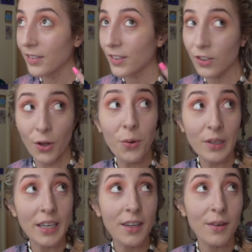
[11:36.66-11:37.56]

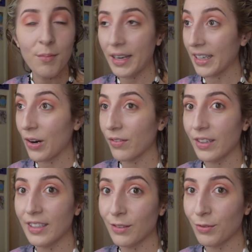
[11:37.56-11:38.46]
slowly making
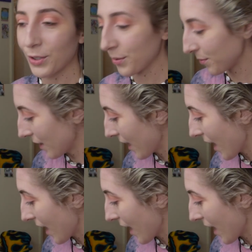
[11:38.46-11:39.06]
over this room.